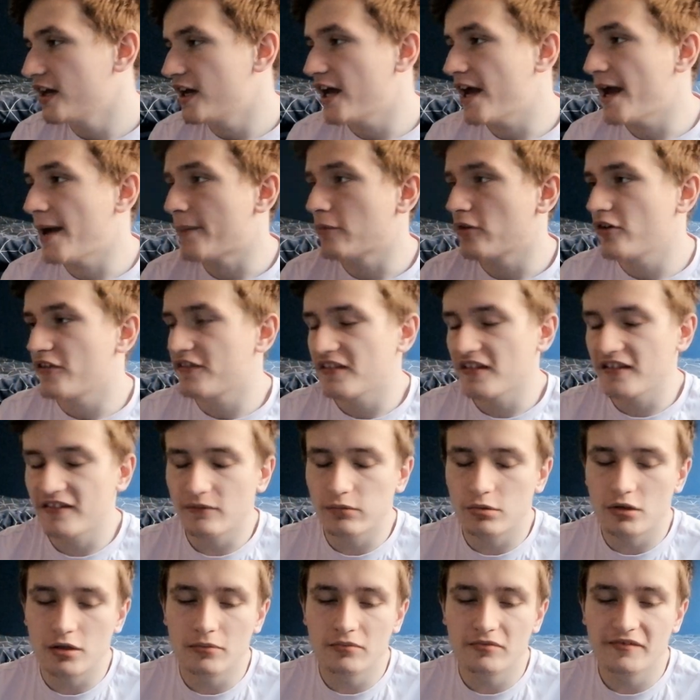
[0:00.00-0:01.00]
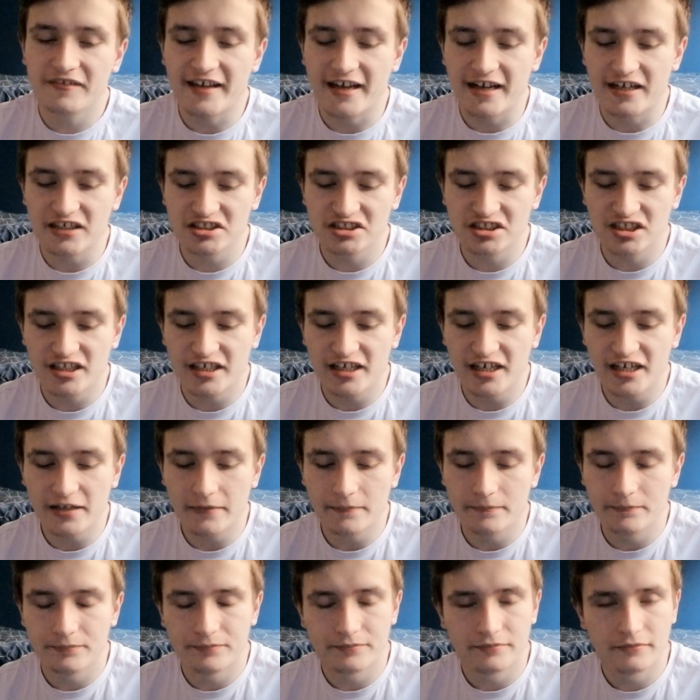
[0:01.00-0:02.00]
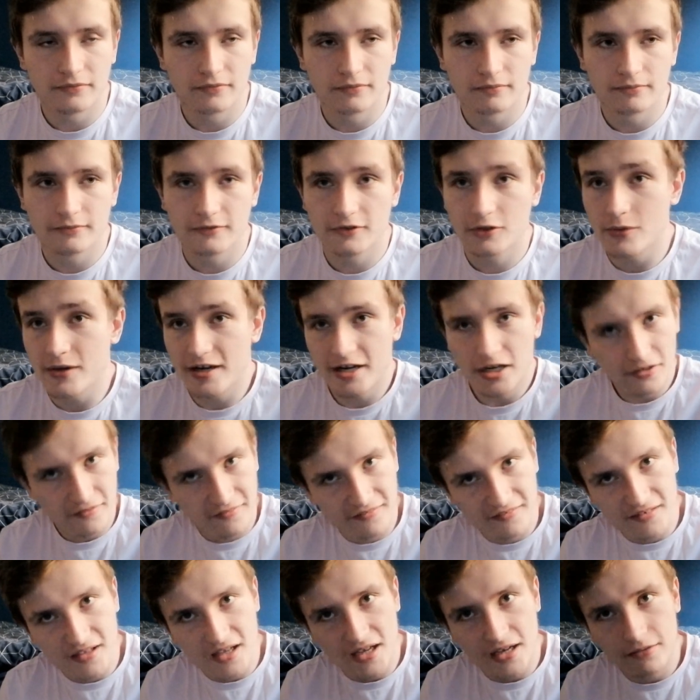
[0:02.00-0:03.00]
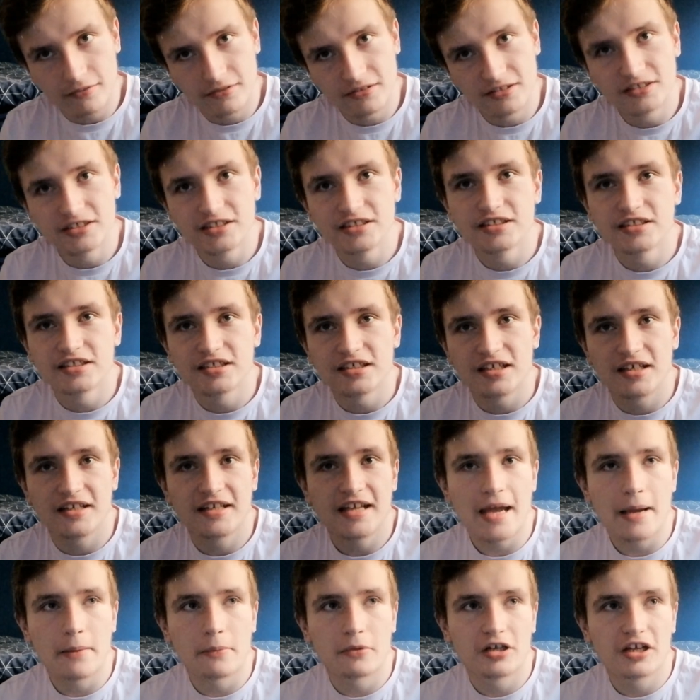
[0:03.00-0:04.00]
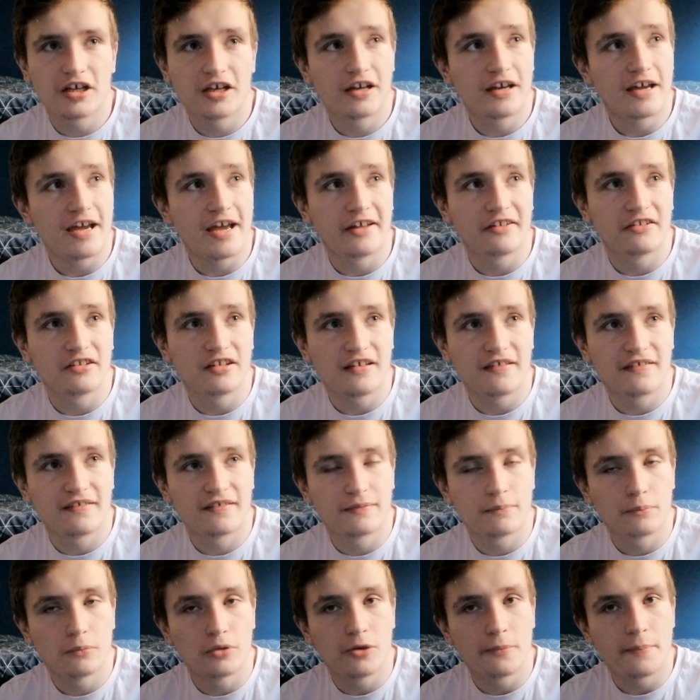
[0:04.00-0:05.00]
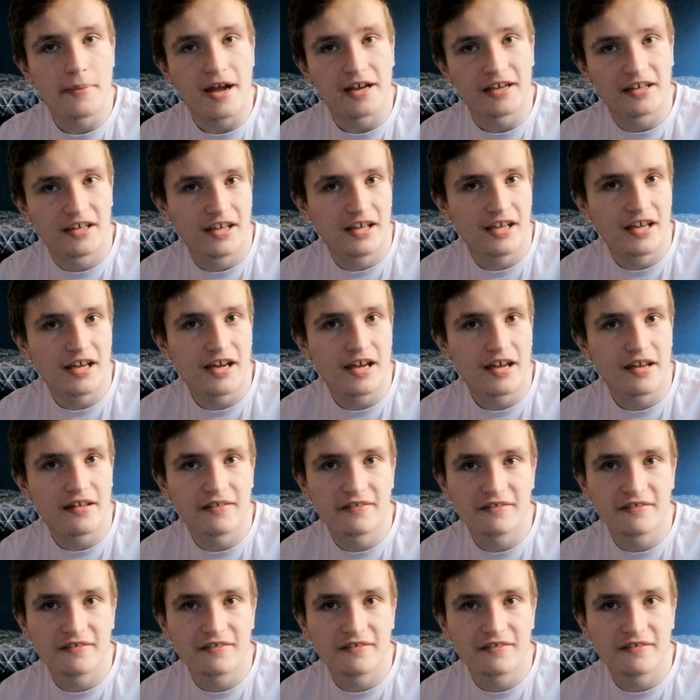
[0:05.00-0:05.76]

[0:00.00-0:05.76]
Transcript: whereas this one was actually quite good. So yeah, I'm gonna end this mukbang here.